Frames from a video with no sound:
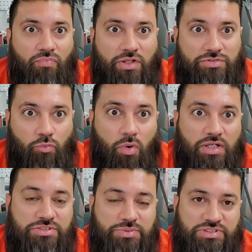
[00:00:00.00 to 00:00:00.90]
this
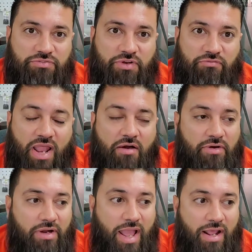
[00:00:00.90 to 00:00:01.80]
one specific
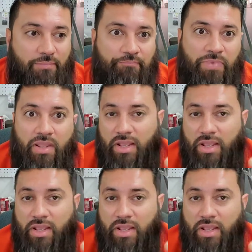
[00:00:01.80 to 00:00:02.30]
flounder had him